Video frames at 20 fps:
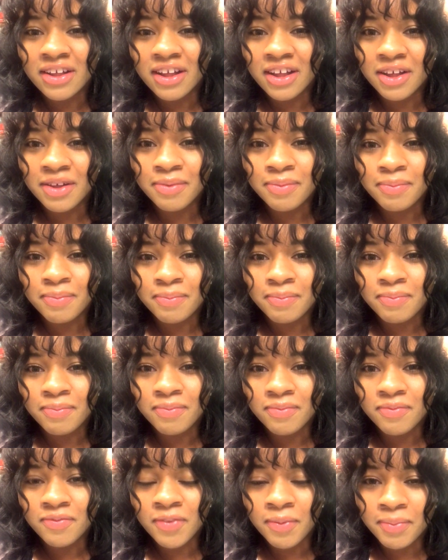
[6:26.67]

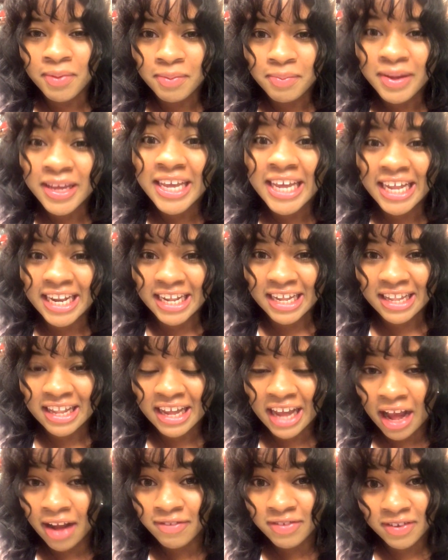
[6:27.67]
from the beginning.
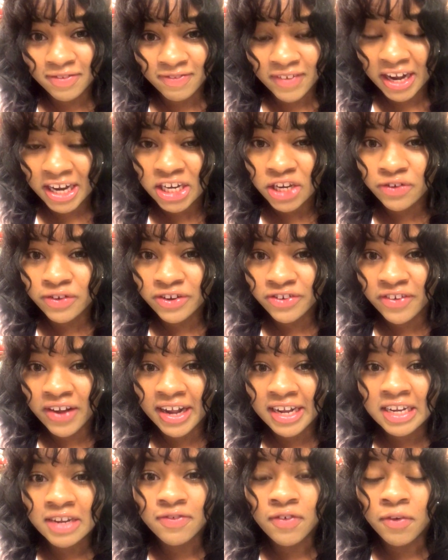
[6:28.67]
Like, I have to find you
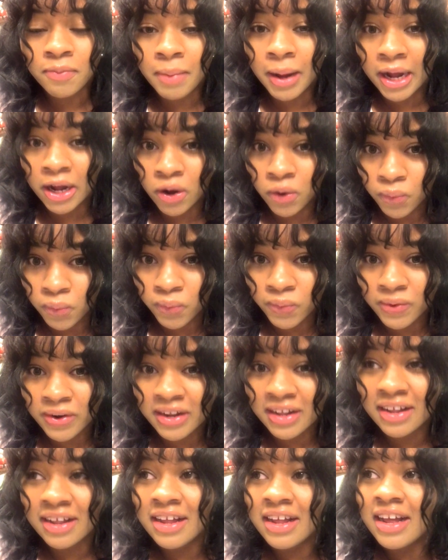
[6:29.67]
attractive on my own.
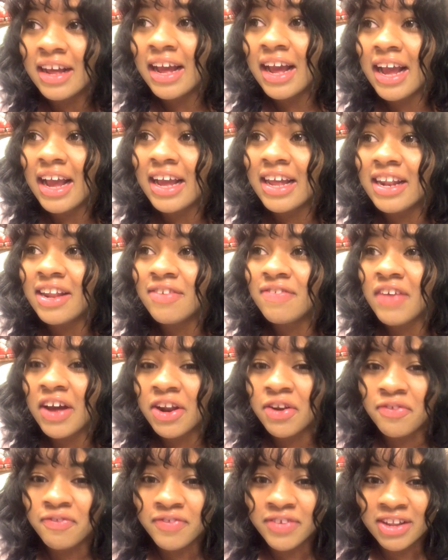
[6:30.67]
And if
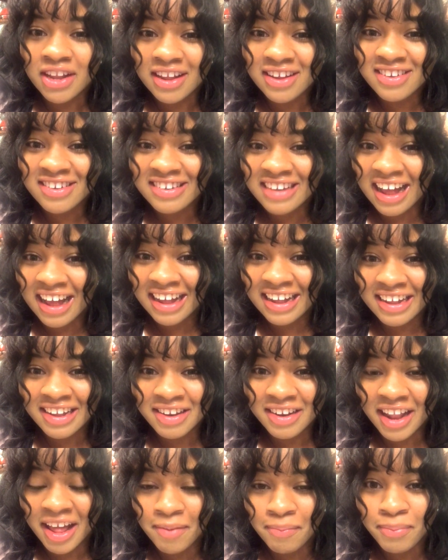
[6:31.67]
I don't feel like shy
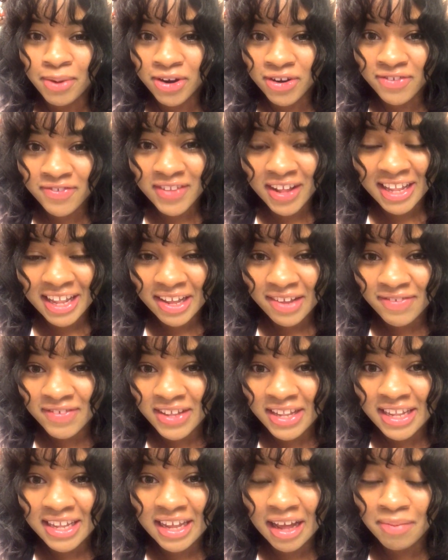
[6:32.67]
and that butterfly-like
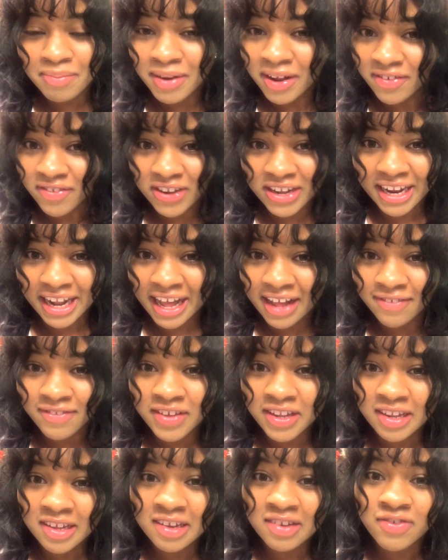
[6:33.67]
feeling, I'm never gonna have
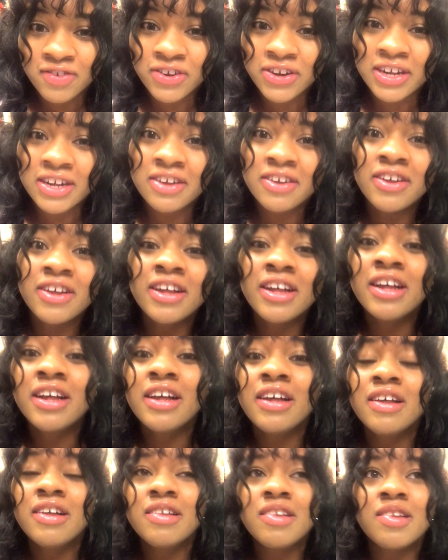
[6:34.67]
feelings for you.
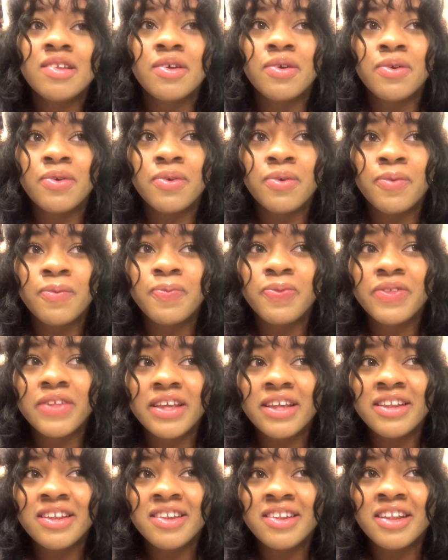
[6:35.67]
So
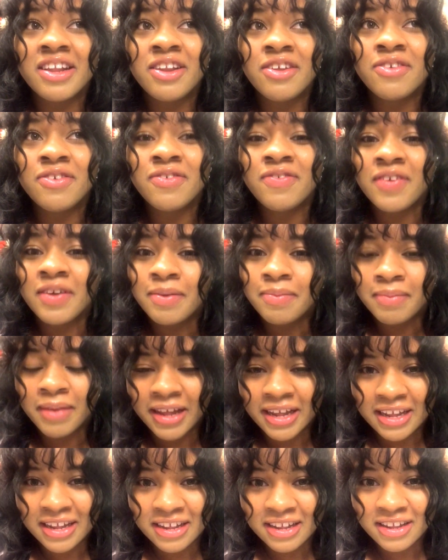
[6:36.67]
instead of him,
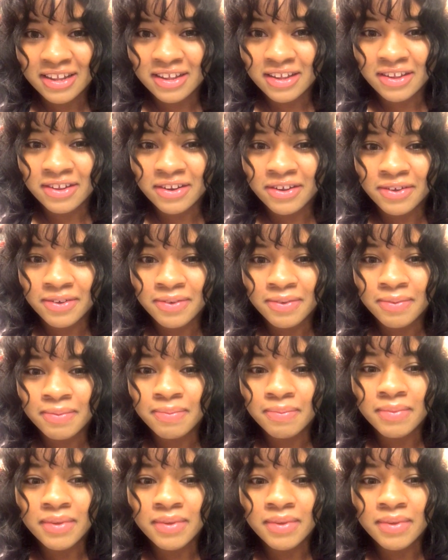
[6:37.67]
like, you know,